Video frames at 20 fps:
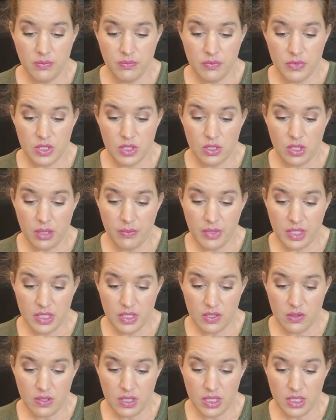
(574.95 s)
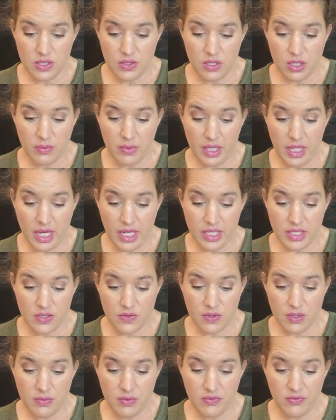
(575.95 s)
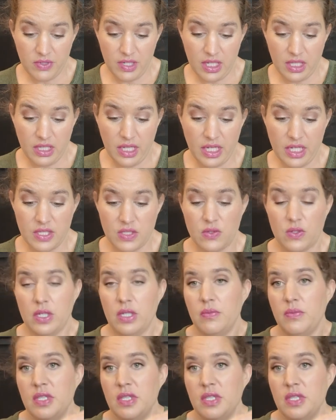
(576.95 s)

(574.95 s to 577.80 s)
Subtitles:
Strawberry soda, strawberry ice cream, and vanilla ice cream.